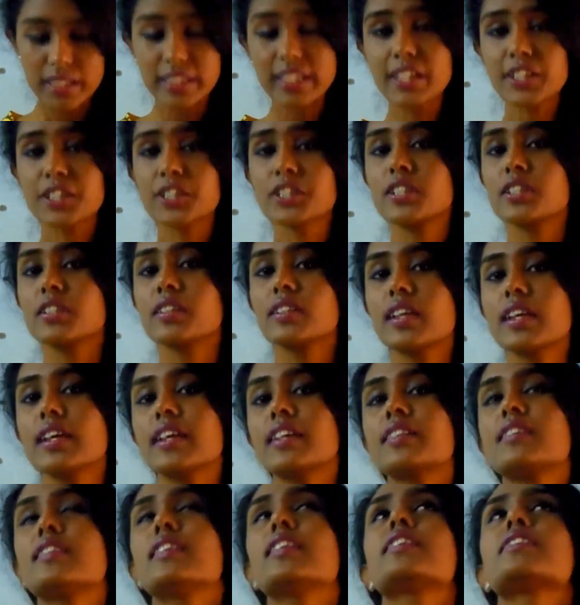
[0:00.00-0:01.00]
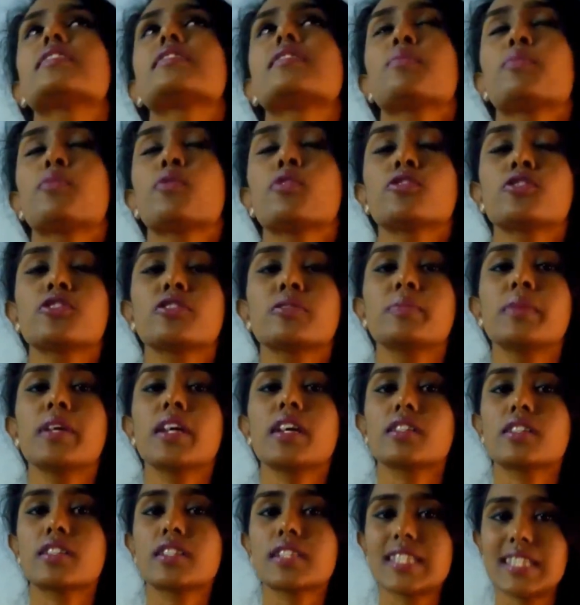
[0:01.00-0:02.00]
this it there's supposed to be
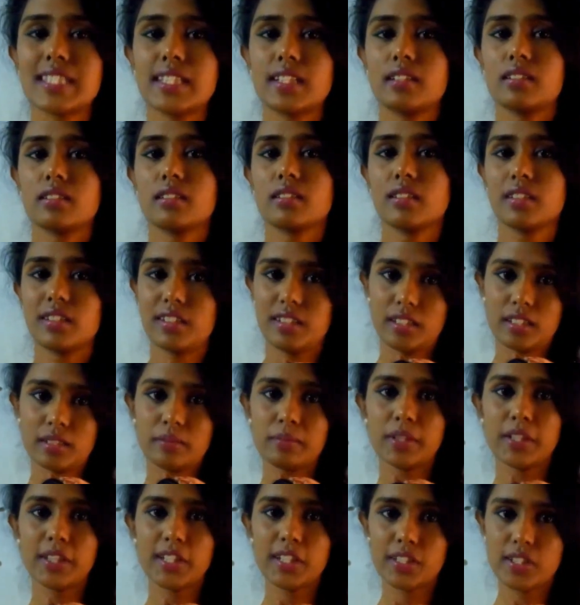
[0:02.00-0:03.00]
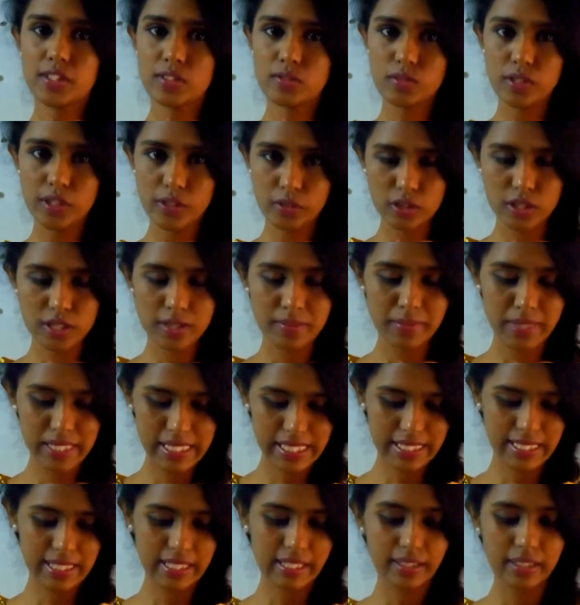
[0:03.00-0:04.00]
a sticker here but it's it was
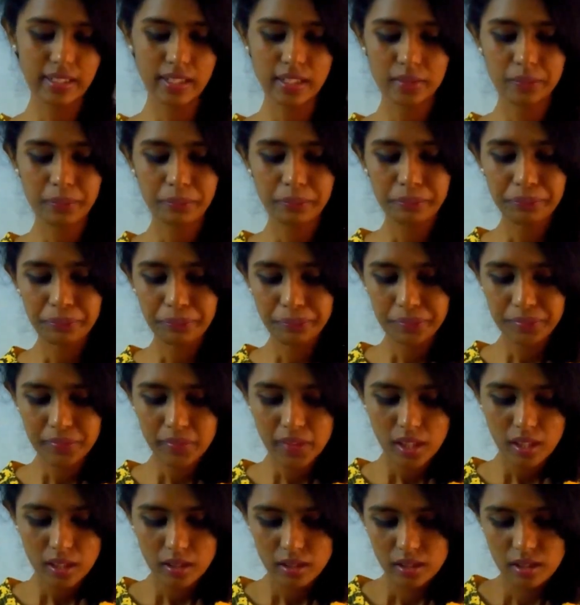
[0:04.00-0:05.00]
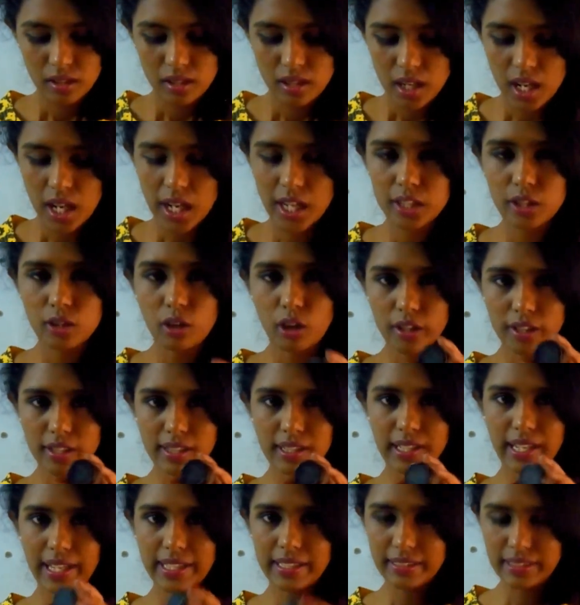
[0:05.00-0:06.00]
missing I got
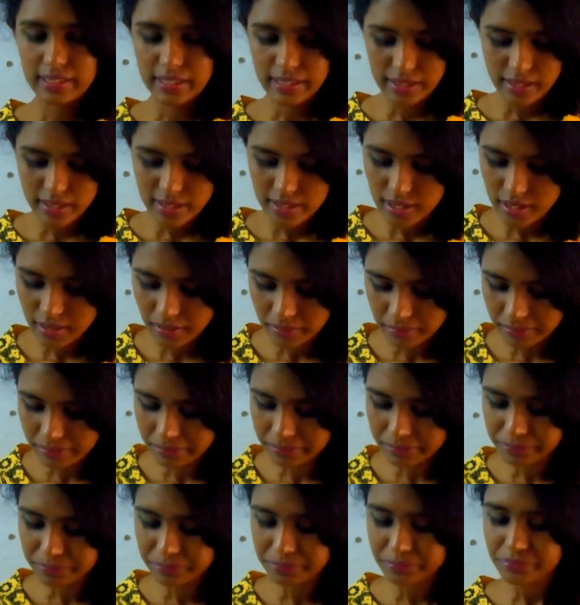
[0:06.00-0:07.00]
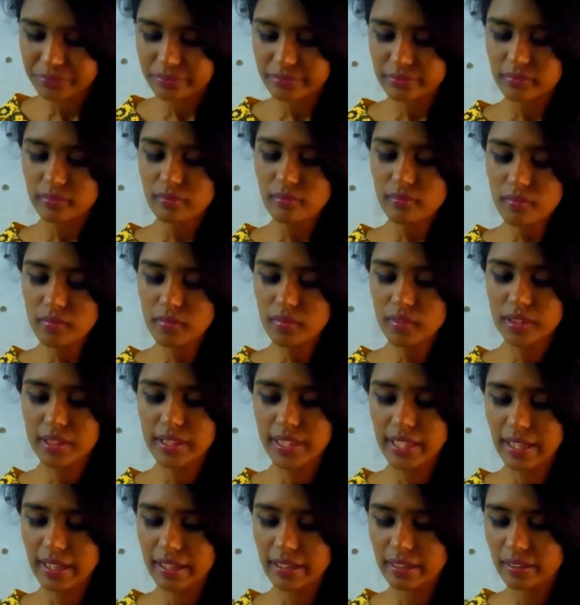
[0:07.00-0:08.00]
it like this
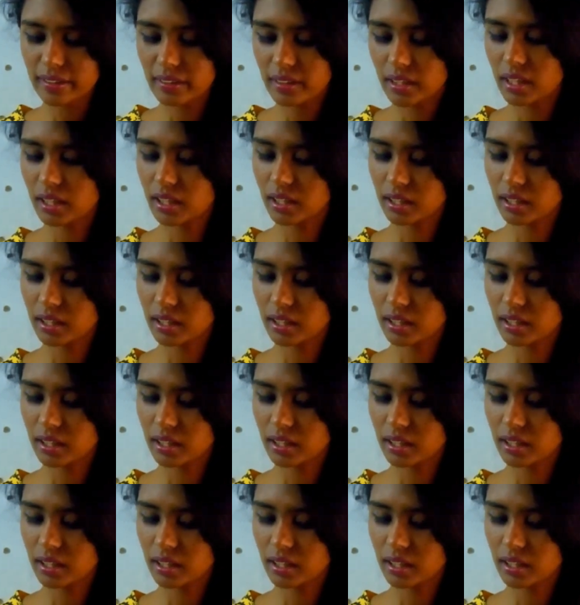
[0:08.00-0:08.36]
then